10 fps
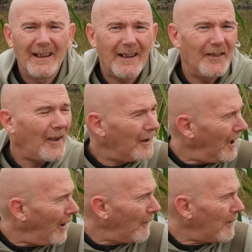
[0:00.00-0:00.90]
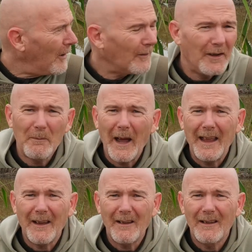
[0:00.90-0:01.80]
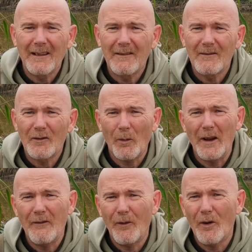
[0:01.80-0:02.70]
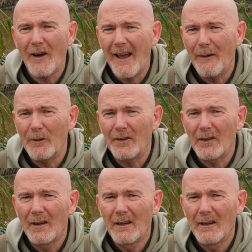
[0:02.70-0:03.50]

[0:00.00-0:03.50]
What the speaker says: Because, you know, I've been on this bank 24 hours.